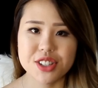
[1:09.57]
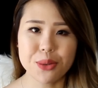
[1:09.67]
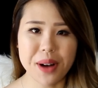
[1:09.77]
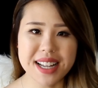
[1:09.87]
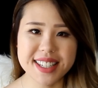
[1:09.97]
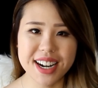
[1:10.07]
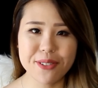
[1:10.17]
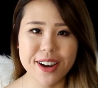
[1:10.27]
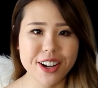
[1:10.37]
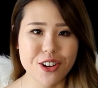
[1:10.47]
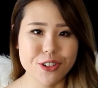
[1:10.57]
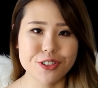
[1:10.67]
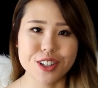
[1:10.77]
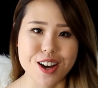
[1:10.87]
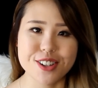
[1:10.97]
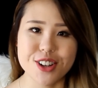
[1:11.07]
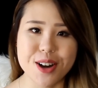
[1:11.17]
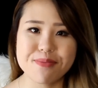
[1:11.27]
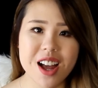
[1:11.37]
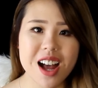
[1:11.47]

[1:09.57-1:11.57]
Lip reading: So why did I want to go for Longchamp?